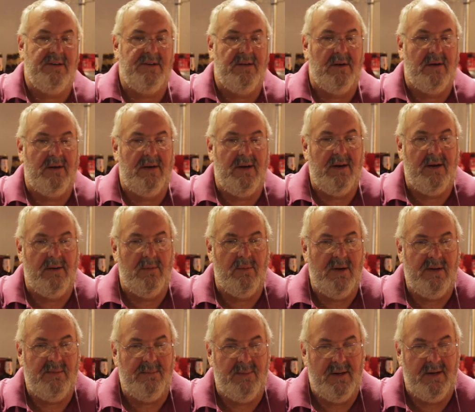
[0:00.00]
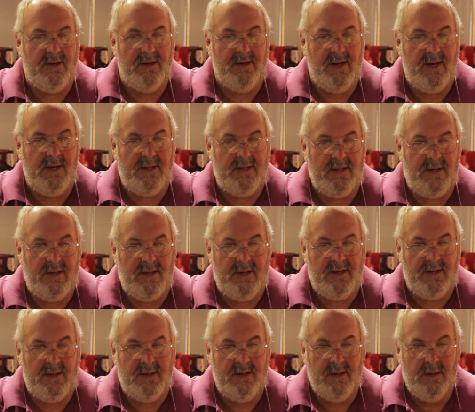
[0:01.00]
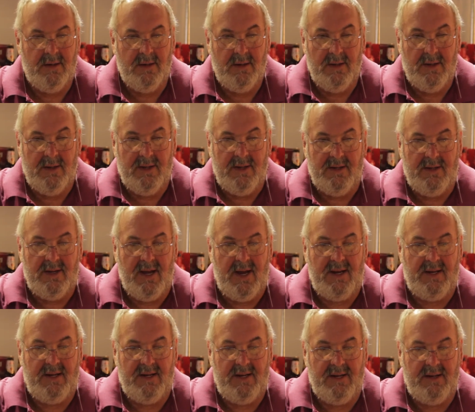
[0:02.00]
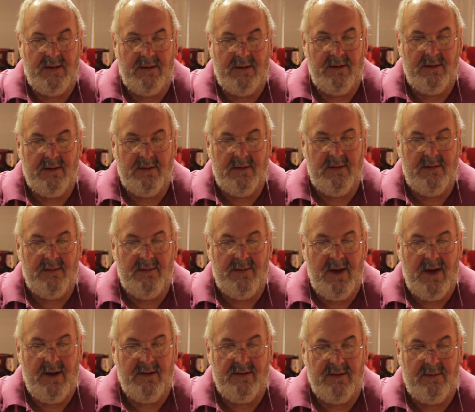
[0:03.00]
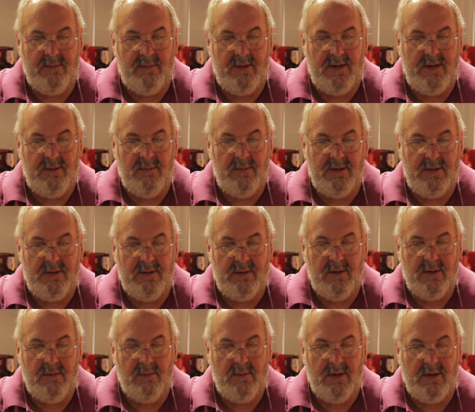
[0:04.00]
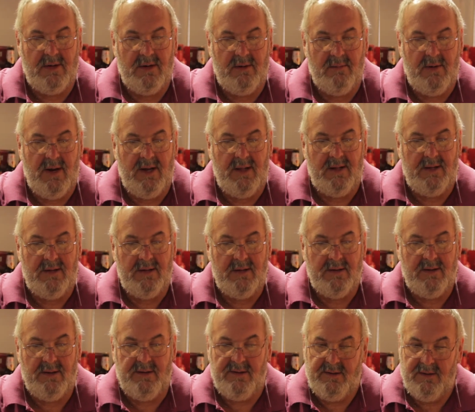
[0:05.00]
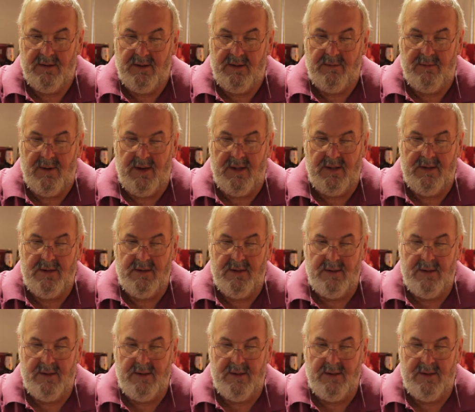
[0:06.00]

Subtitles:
started out at West Bend in 1990 until 2000 when he went to go work at Raylan. He started Raylan